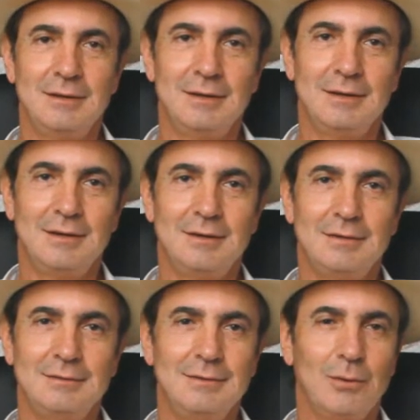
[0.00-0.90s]

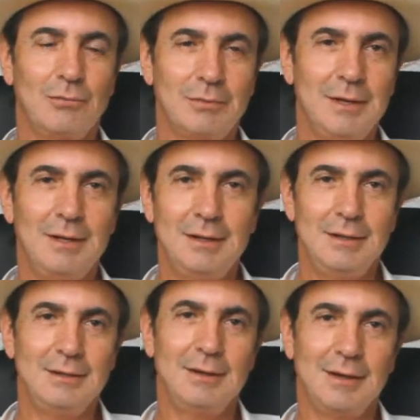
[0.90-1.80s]
not
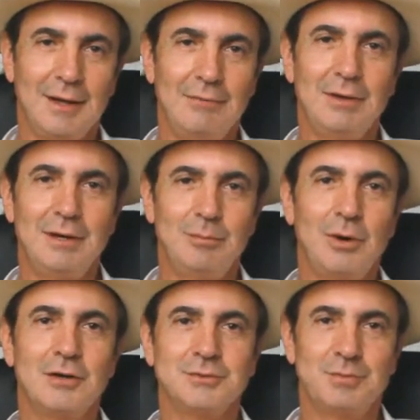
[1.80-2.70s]
really heavily
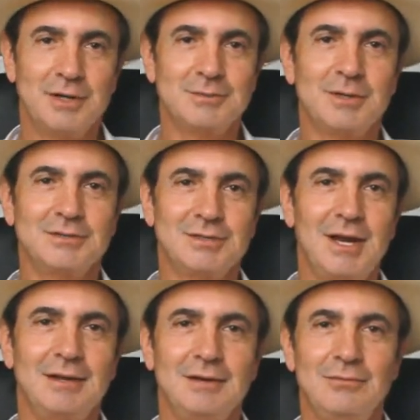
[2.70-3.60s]
box pressed, but
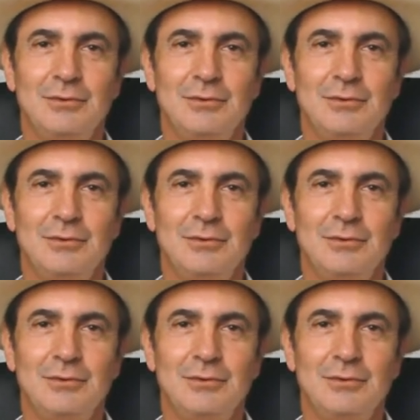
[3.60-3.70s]
slightly